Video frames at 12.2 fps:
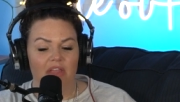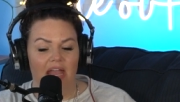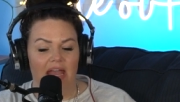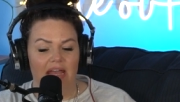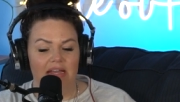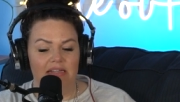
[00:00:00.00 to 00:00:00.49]

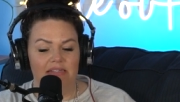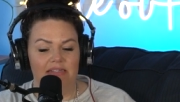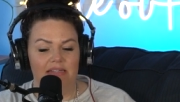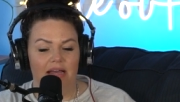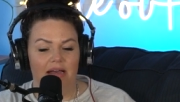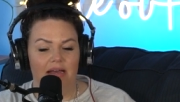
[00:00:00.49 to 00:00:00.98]
and
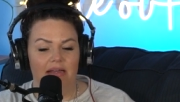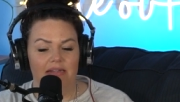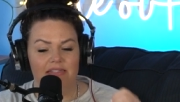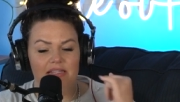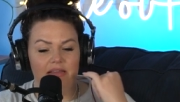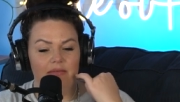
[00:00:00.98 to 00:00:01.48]
uh,
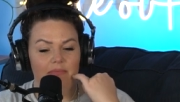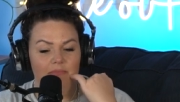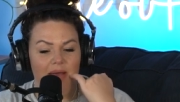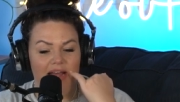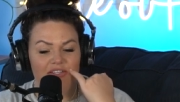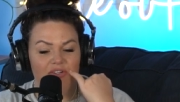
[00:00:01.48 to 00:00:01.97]
it's the
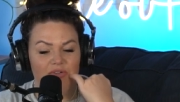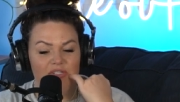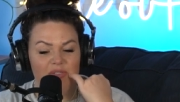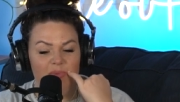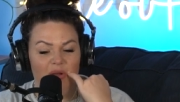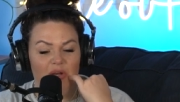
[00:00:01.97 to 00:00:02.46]
Magical
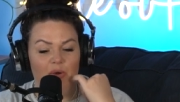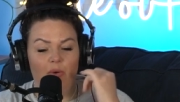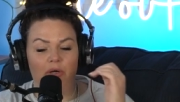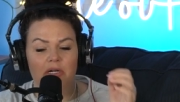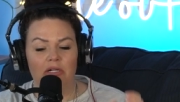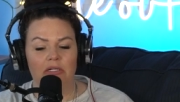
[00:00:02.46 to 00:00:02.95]
Spirit
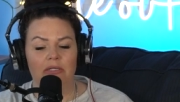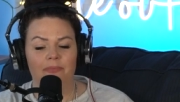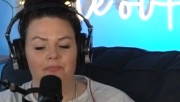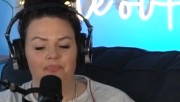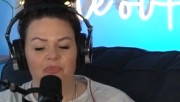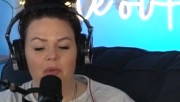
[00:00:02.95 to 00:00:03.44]
Oracle
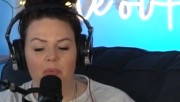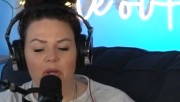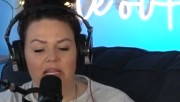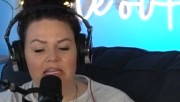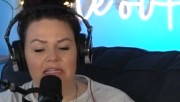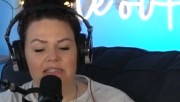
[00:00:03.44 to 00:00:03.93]
the
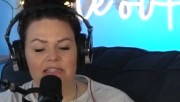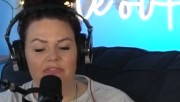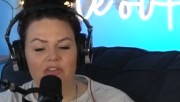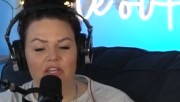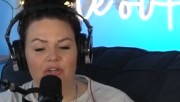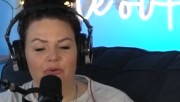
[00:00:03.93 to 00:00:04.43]
brilliance of
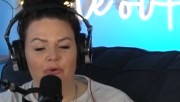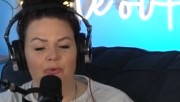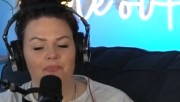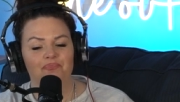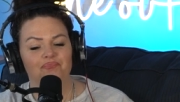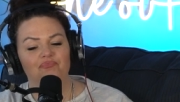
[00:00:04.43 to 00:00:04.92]
you.
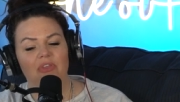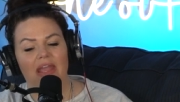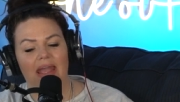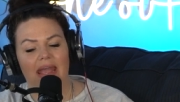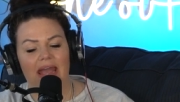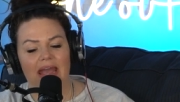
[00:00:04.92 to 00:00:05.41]

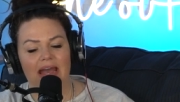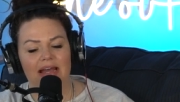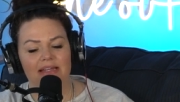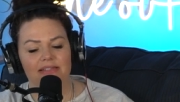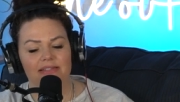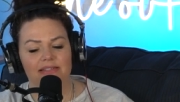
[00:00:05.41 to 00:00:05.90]

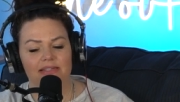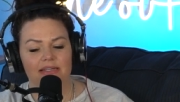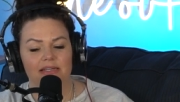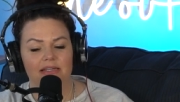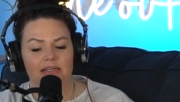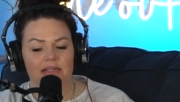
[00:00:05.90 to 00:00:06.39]
And
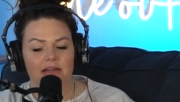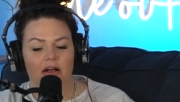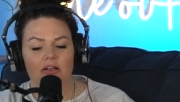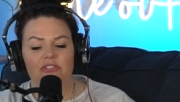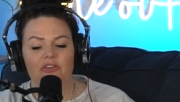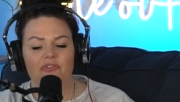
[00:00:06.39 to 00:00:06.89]

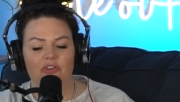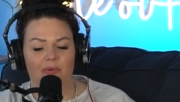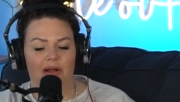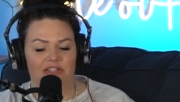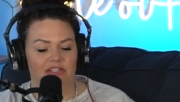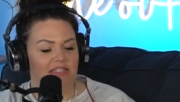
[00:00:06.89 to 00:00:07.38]
also, if you're
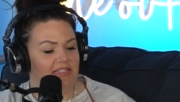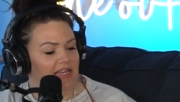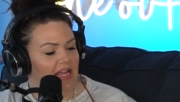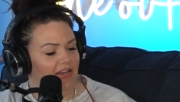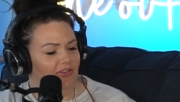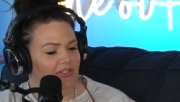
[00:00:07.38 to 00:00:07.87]
watching this
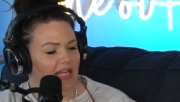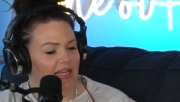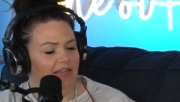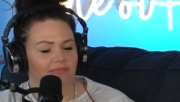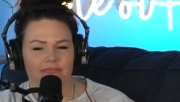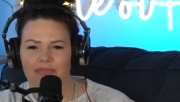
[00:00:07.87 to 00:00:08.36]
today and you're
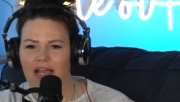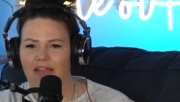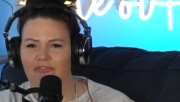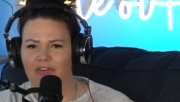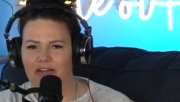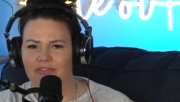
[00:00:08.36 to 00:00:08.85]
like,
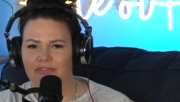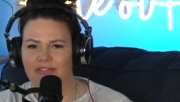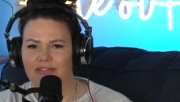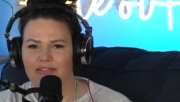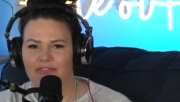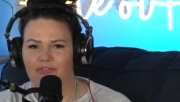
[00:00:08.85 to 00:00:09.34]

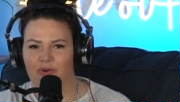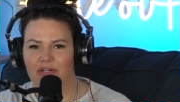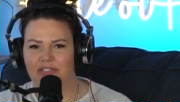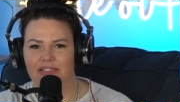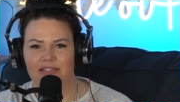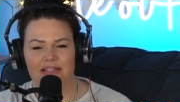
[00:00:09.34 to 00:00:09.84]
headphones,
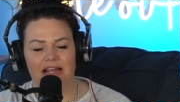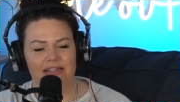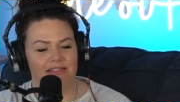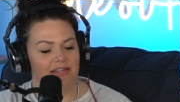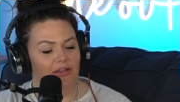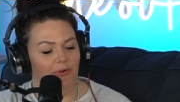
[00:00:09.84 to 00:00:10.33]
LaForce,
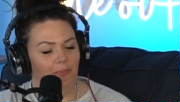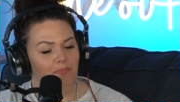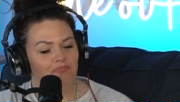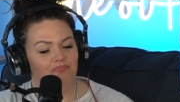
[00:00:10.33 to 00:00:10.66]
that's new.